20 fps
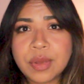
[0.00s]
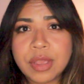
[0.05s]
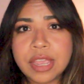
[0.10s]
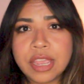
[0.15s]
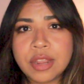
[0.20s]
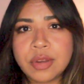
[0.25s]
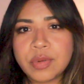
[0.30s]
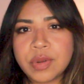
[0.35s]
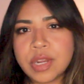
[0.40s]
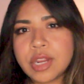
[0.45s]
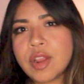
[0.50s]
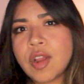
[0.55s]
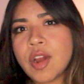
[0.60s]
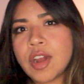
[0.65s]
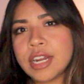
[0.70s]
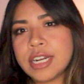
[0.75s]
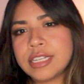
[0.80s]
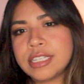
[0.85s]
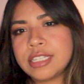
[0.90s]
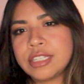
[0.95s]
in
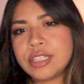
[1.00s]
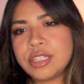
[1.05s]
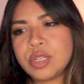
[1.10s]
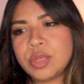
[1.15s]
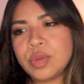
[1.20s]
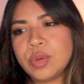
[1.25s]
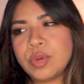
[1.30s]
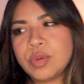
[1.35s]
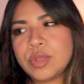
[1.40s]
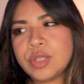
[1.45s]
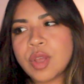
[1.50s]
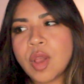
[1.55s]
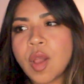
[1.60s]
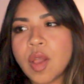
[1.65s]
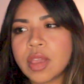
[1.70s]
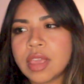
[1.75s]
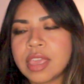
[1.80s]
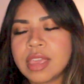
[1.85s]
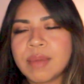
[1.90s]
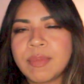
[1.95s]
regards to
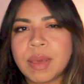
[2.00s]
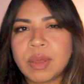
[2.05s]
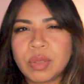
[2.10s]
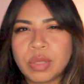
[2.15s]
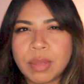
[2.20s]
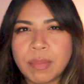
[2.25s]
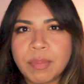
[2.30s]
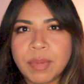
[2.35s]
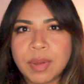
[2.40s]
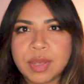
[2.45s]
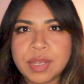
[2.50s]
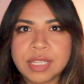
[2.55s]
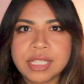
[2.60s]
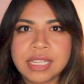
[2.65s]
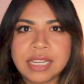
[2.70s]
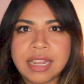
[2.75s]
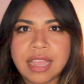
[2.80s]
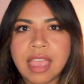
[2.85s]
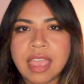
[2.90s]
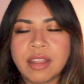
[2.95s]
talking about the books
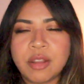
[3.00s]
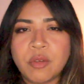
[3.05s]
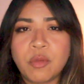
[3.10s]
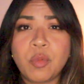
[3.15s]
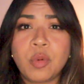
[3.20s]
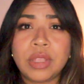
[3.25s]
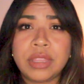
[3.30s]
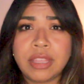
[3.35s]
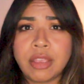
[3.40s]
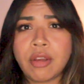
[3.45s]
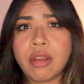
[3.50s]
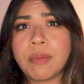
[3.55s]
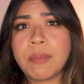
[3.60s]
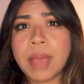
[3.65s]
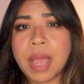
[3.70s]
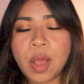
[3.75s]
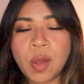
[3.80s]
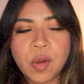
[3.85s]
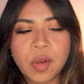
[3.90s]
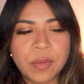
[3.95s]
and kind of what they're
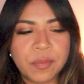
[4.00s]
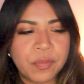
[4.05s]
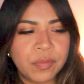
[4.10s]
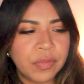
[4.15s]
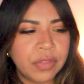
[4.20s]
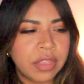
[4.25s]
about.